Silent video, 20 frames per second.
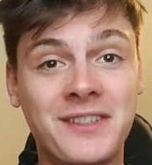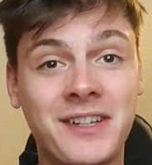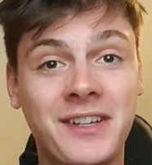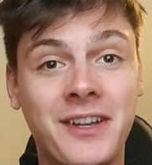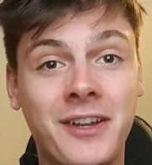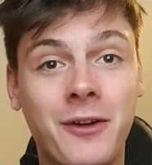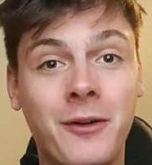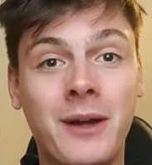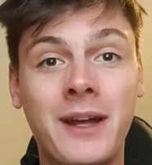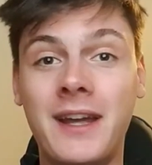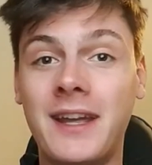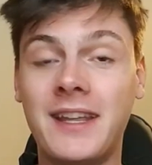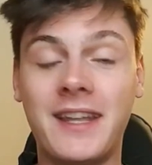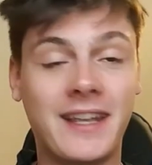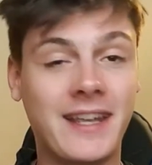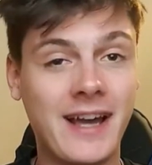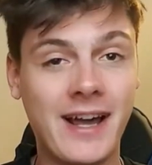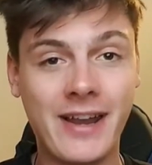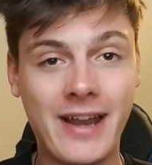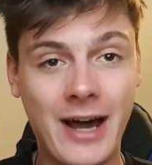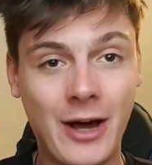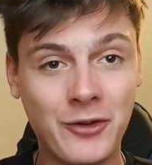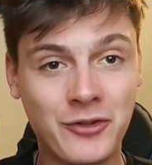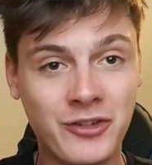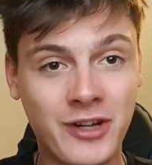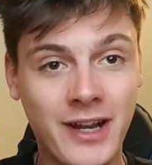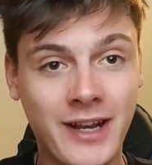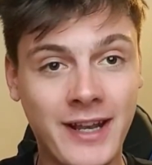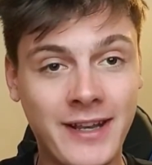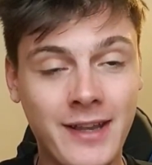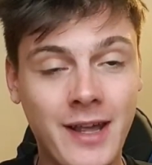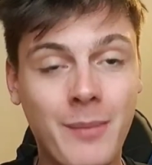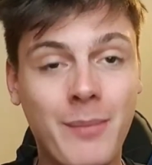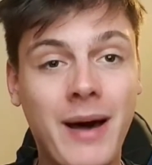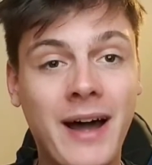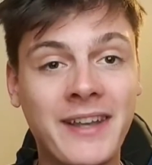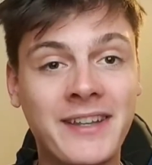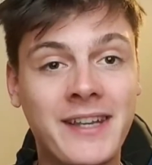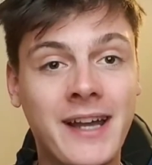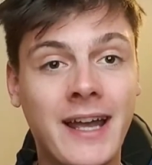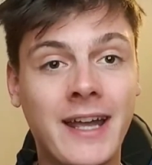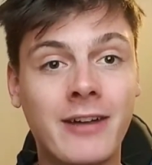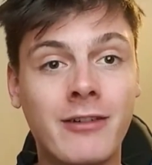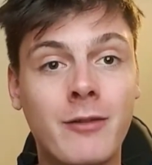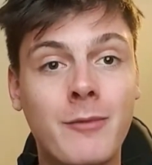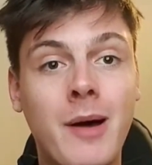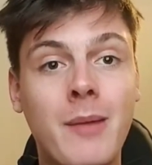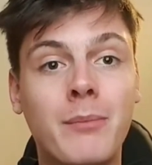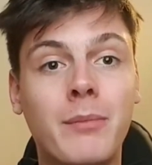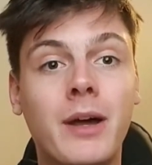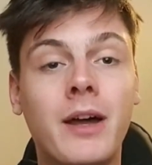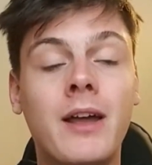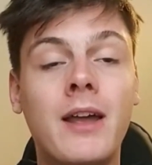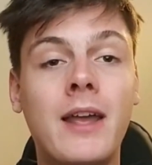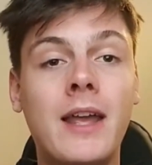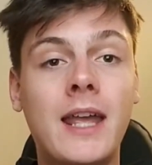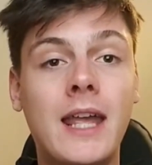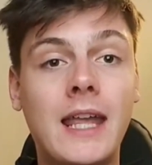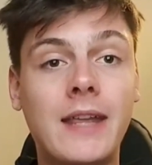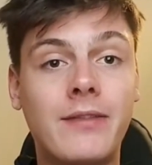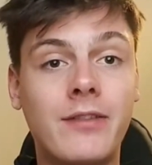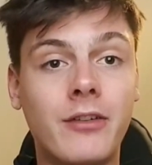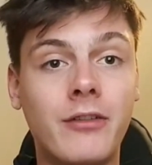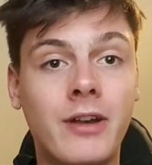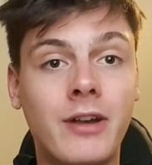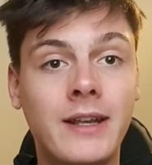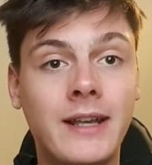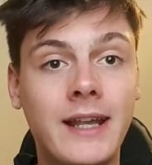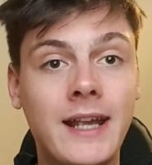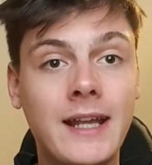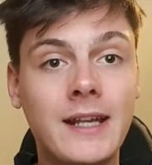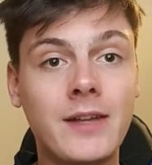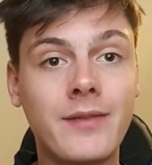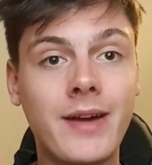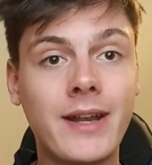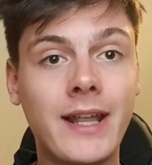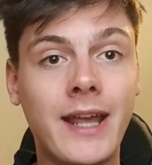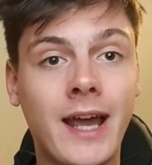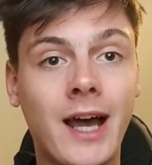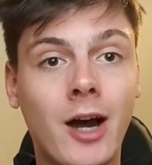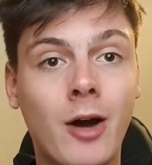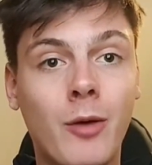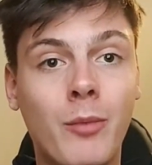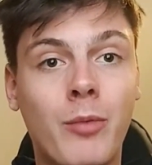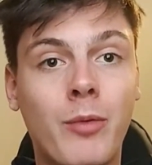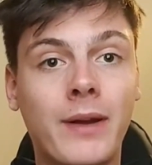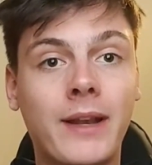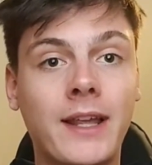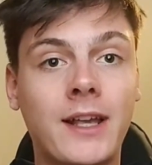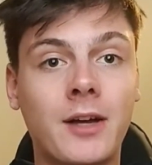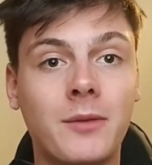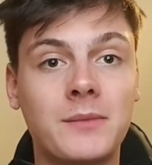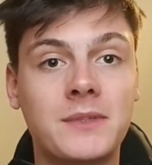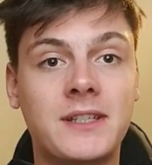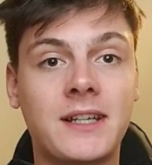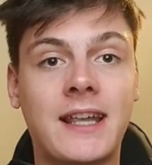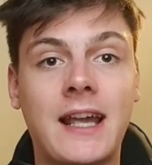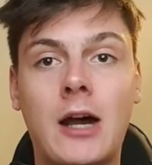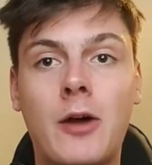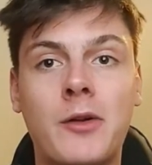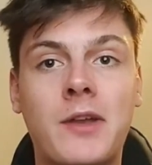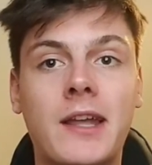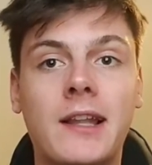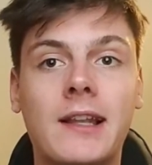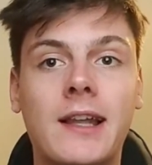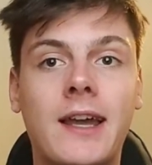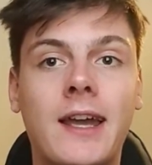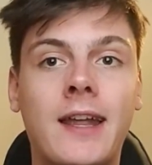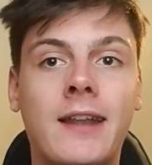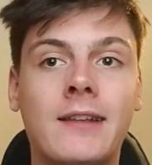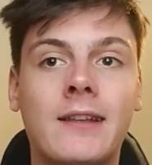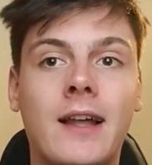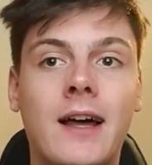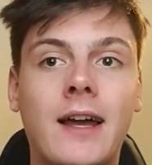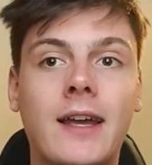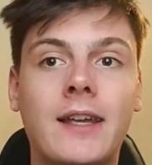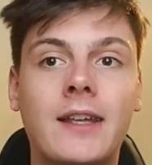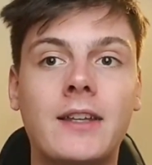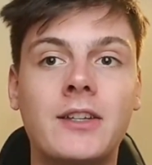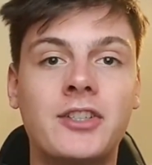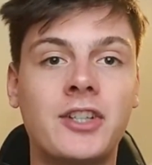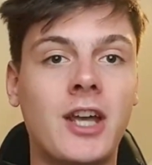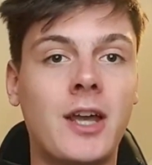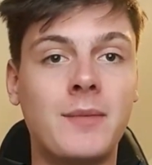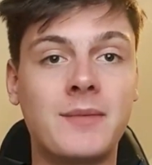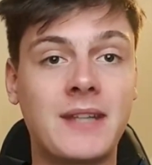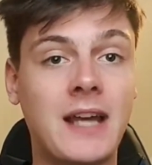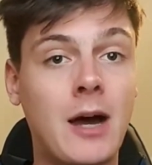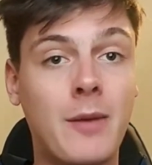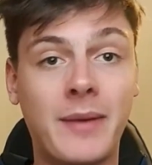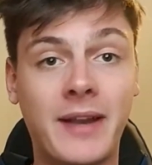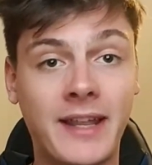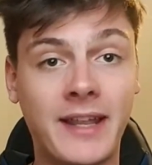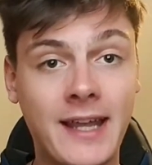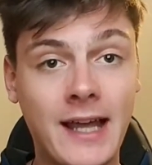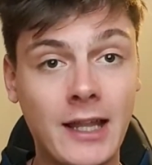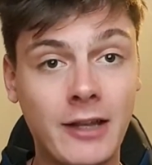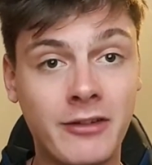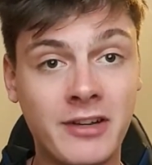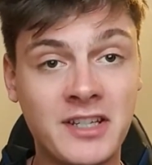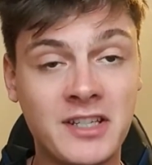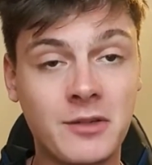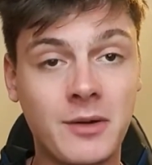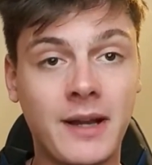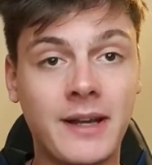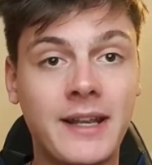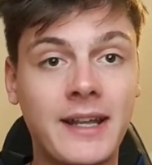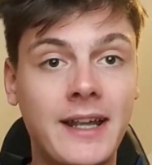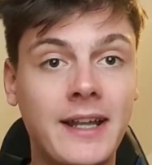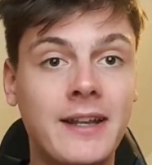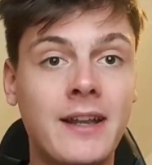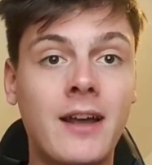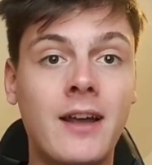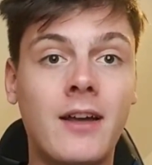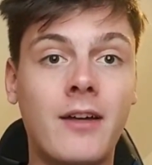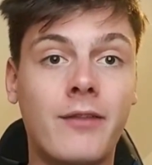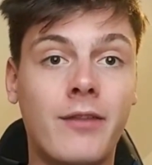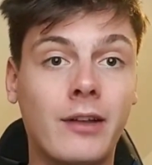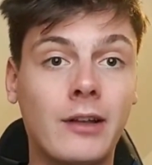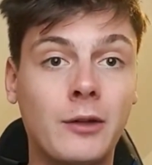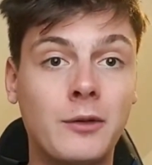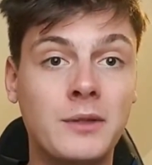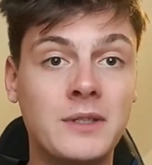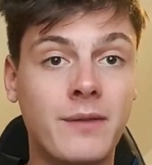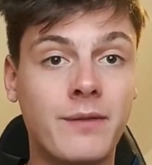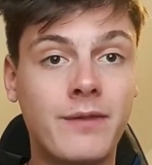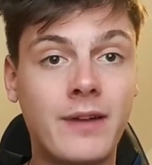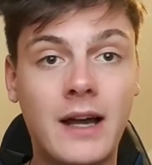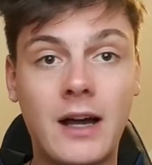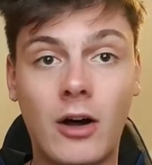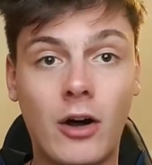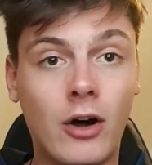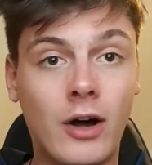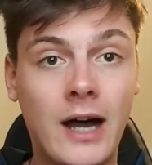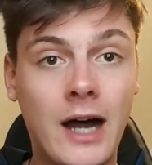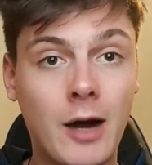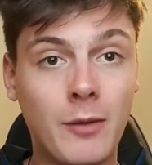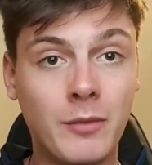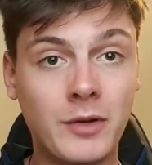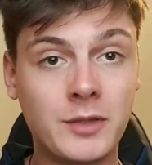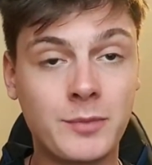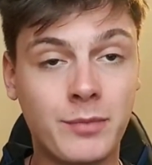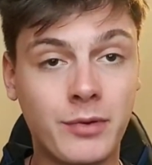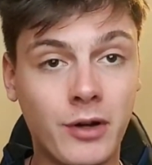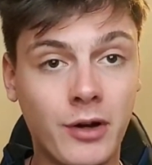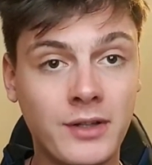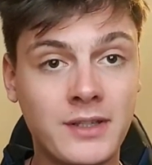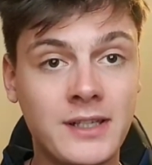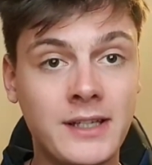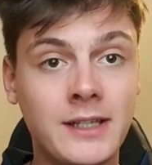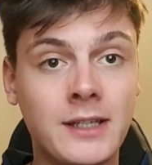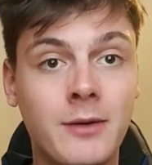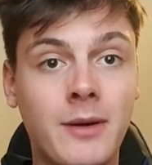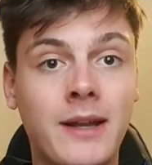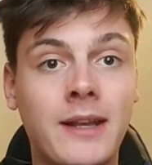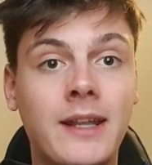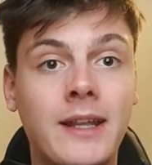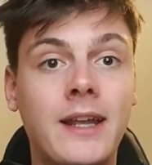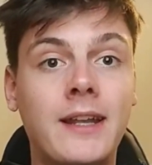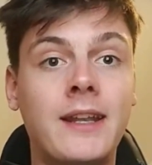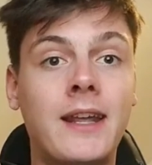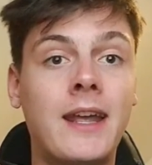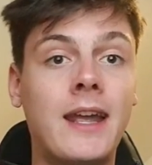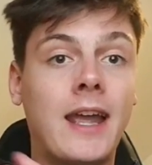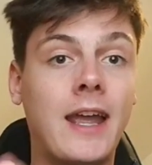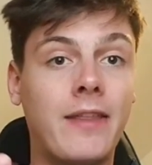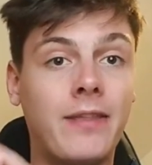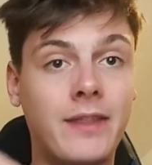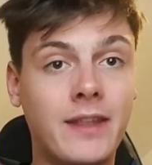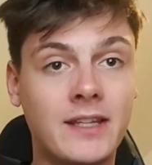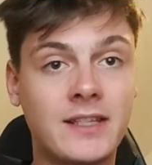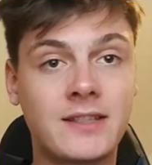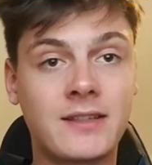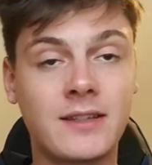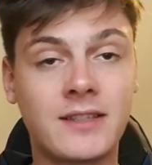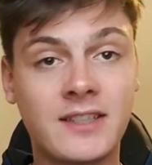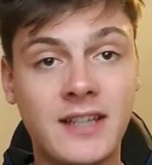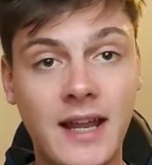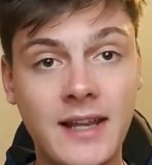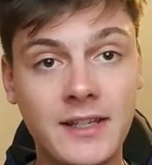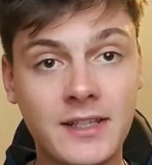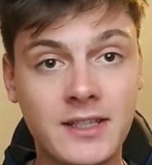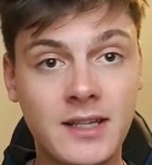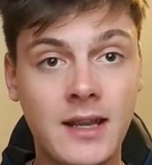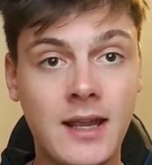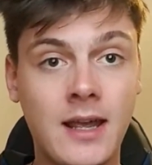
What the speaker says: to do. You can't outtrain a bad diet, remember. If you're in need of any help when it comes to calculating, like, James, how many calories do I need for losing fat, or how much protein do I need in this sense,